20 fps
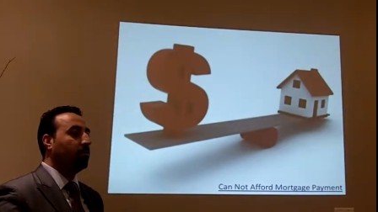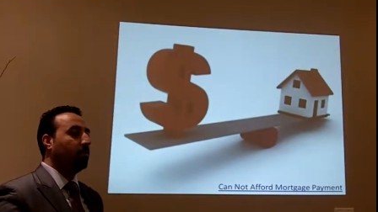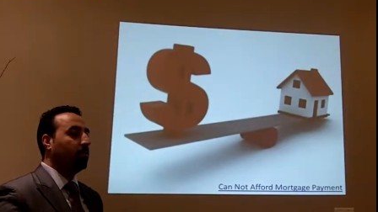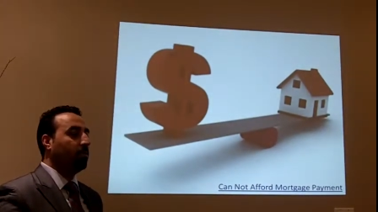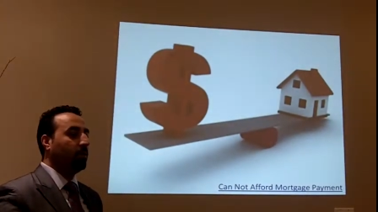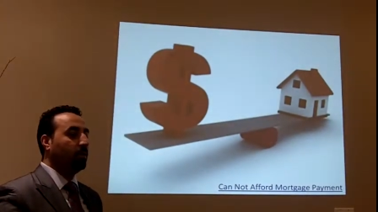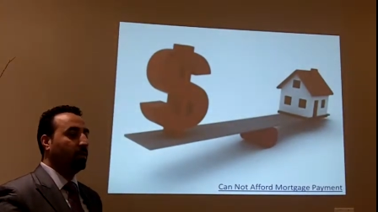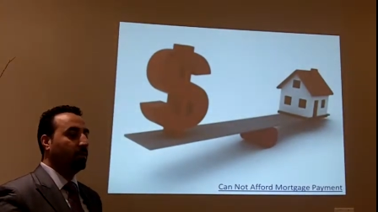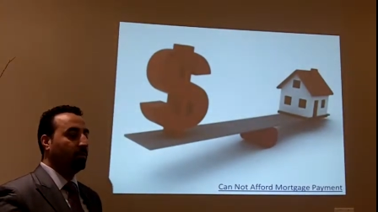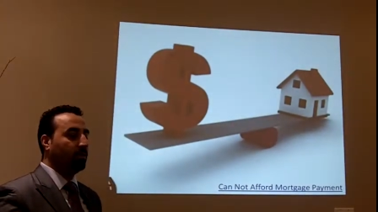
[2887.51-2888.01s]

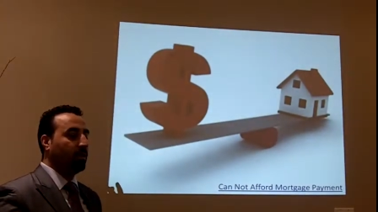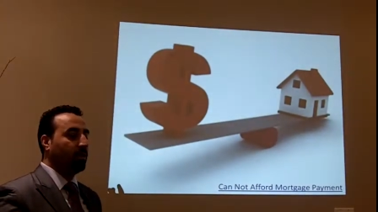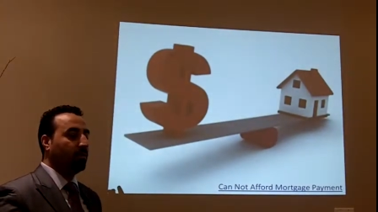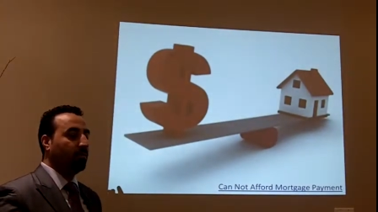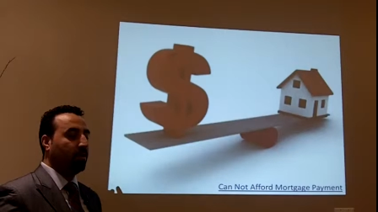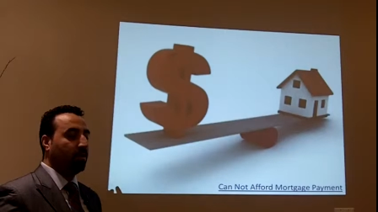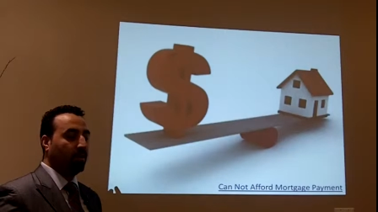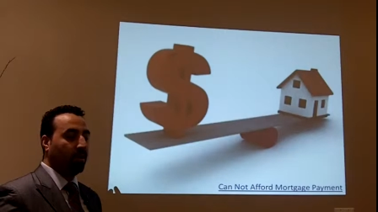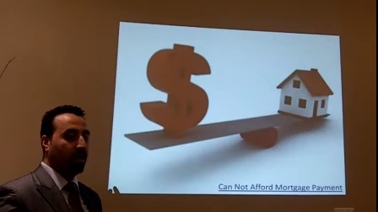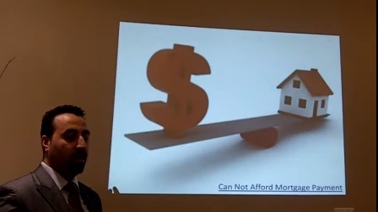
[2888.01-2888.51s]
so we are
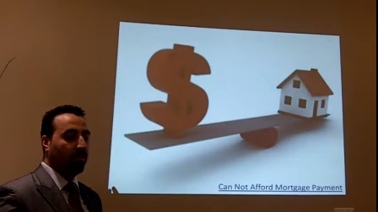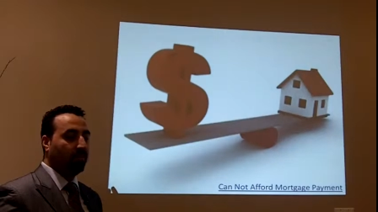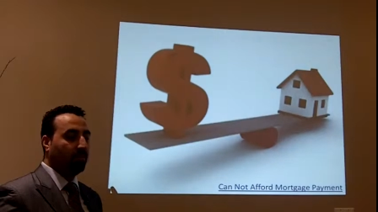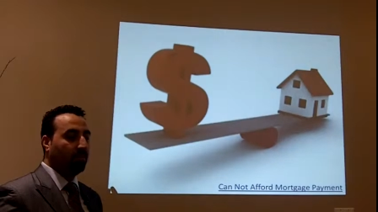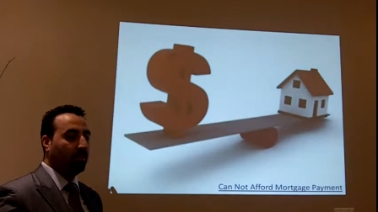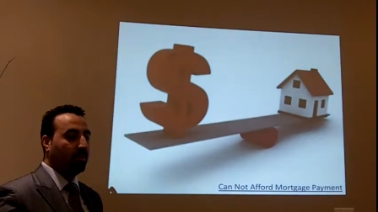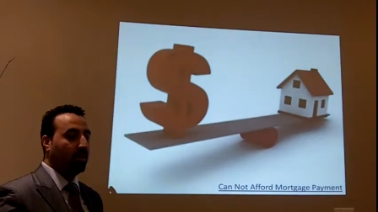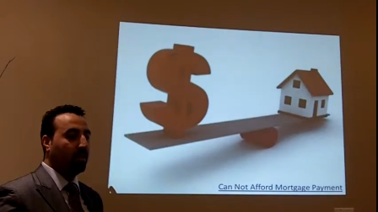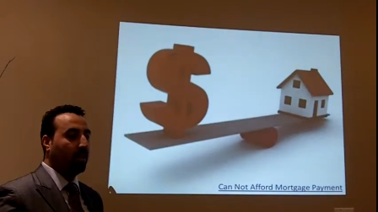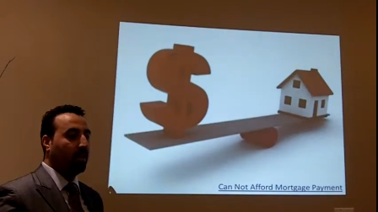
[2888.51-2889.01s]
discussing
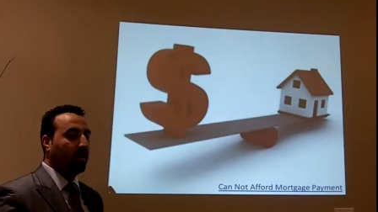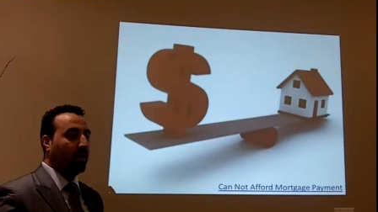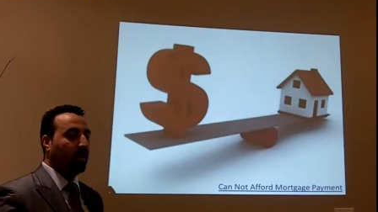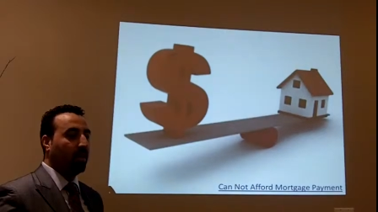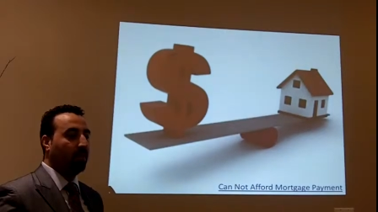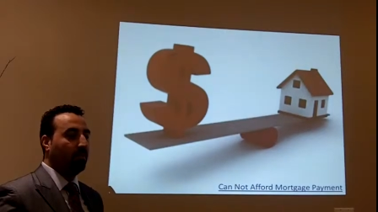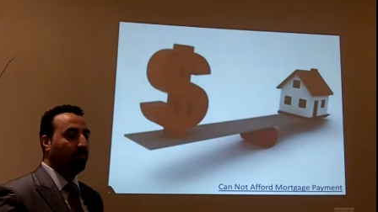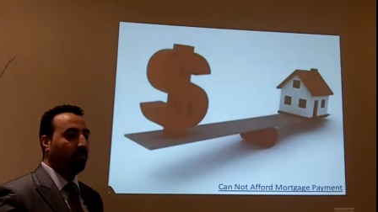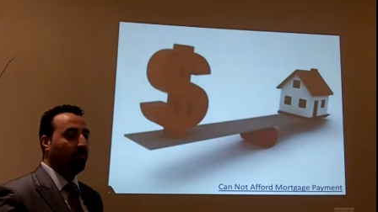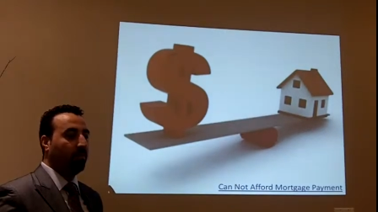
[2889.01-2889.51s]
everything
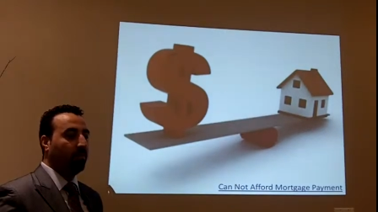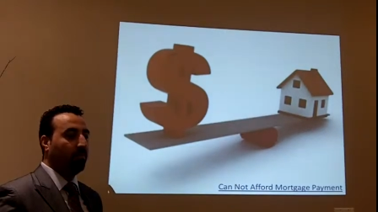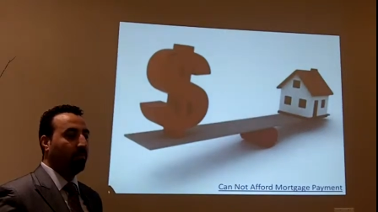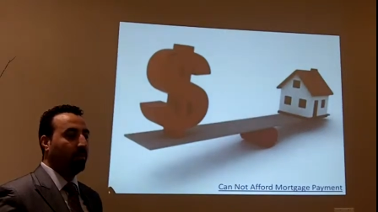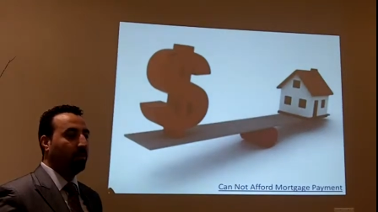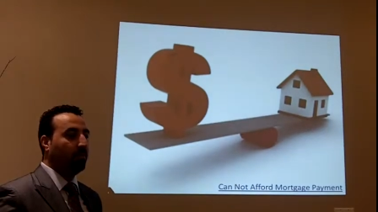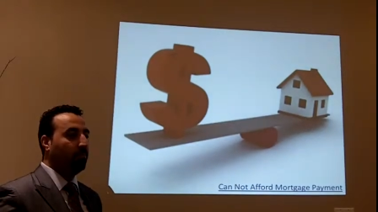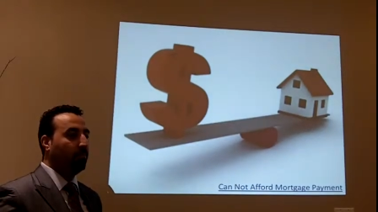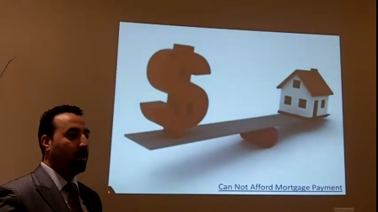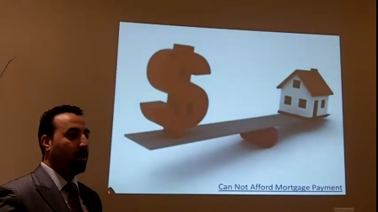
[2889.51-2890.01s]
uh,
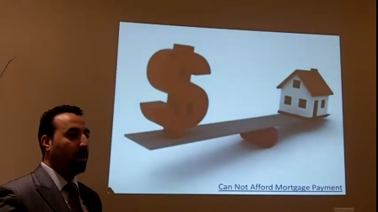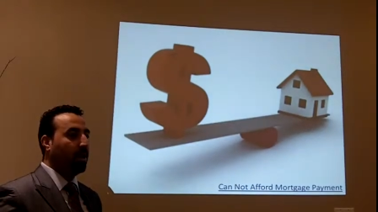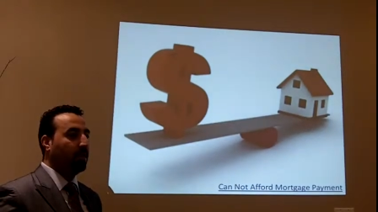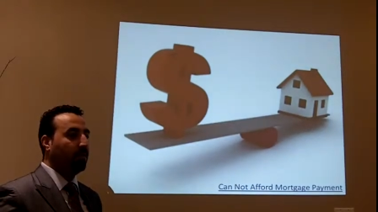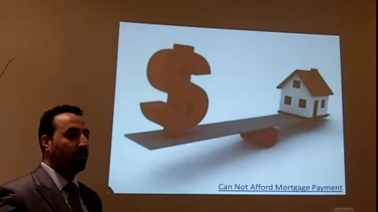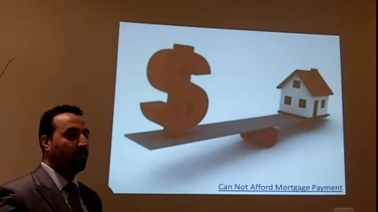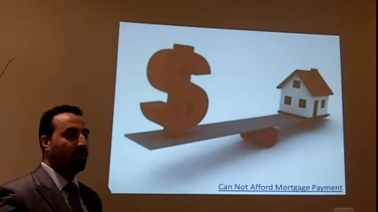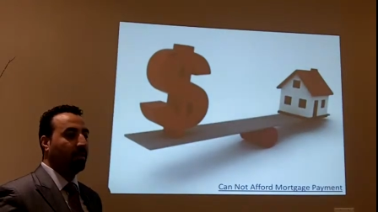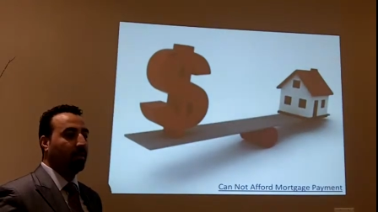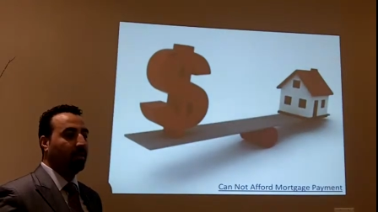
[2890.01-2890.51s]
between
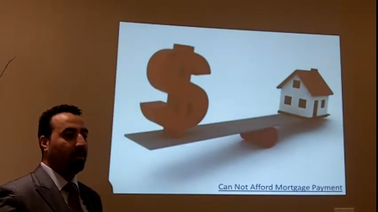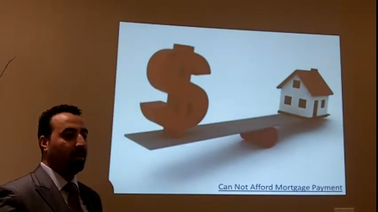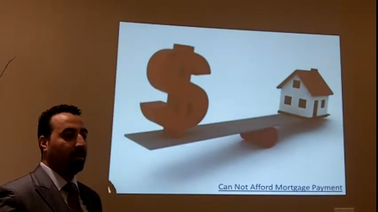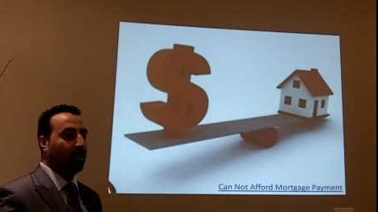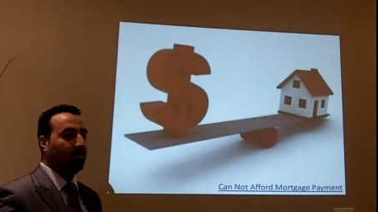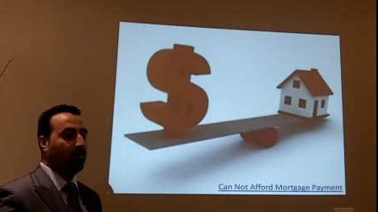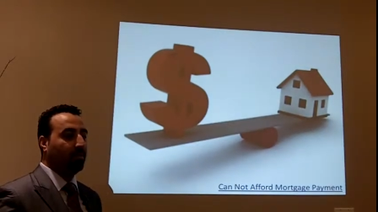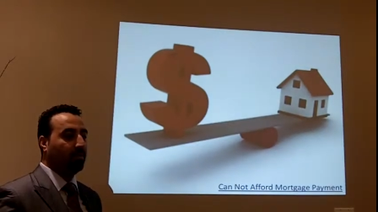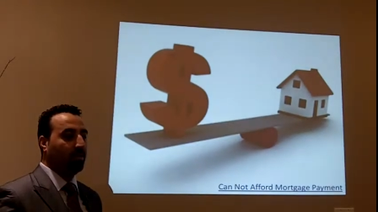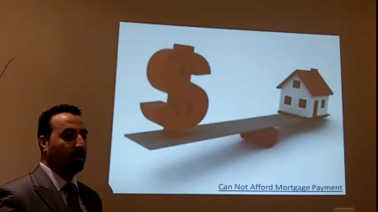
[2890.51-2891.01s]
buyer, seller,
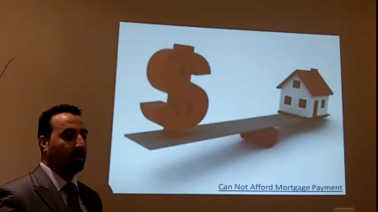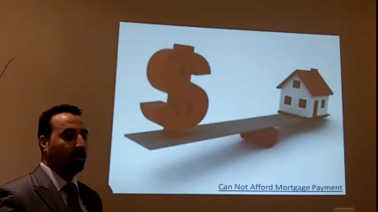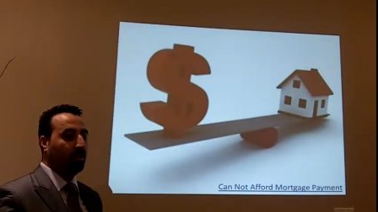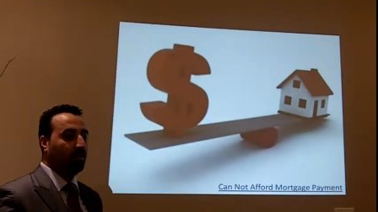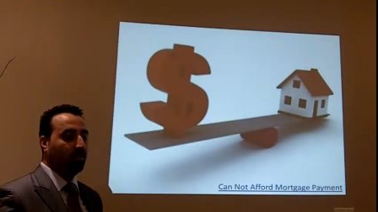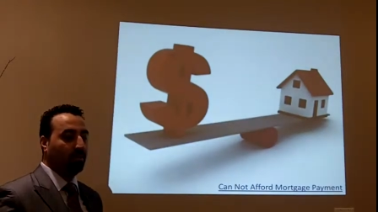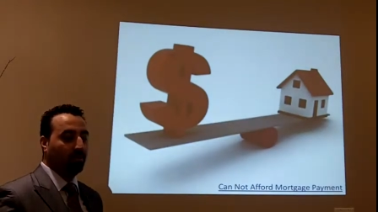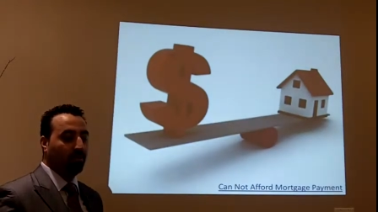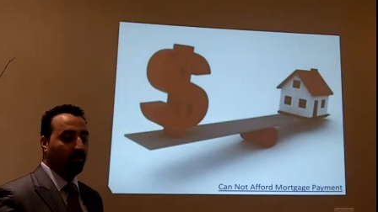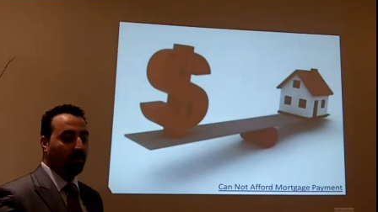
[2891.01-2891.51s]
and everything
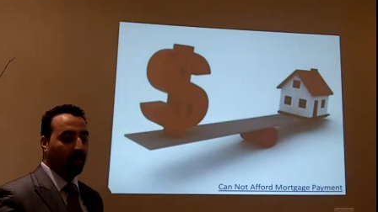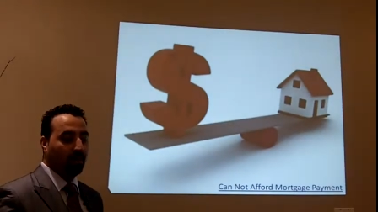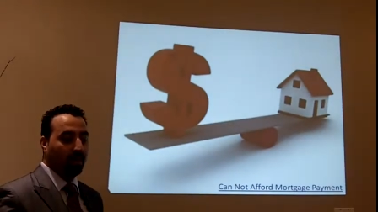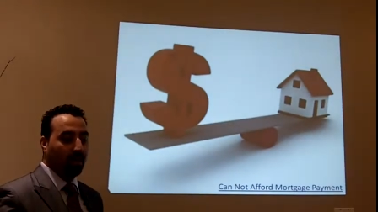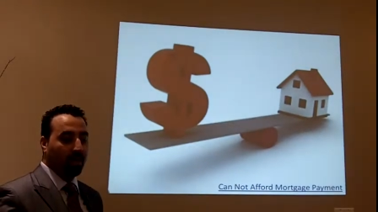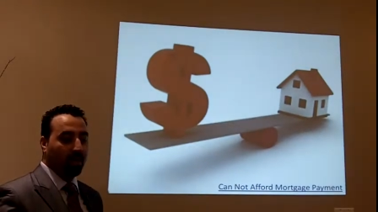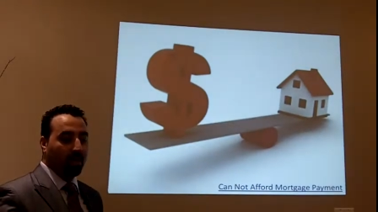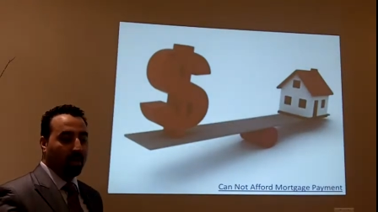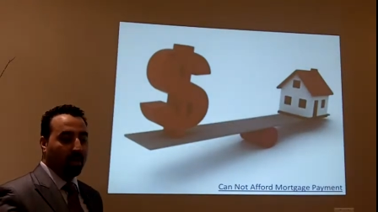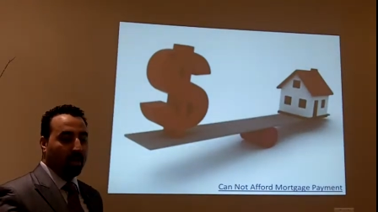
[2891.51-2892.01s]
in
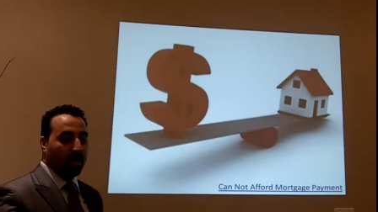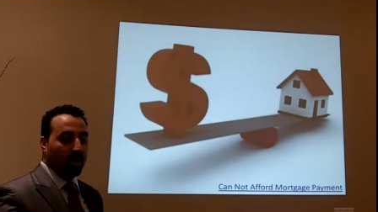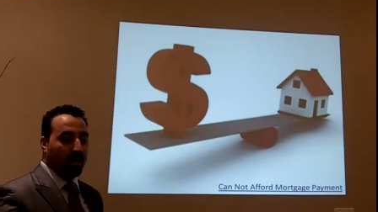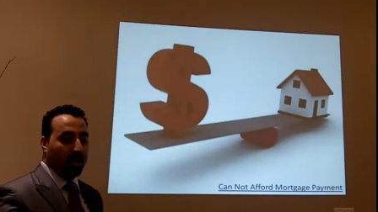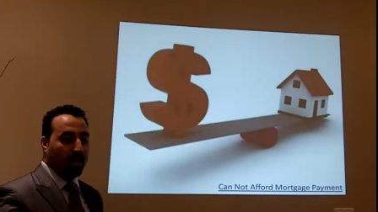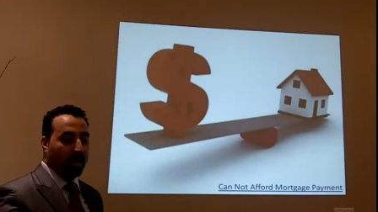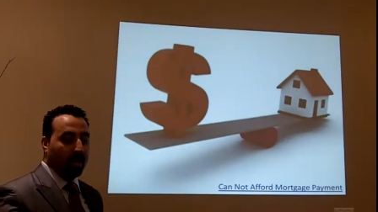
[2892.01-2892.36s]
between.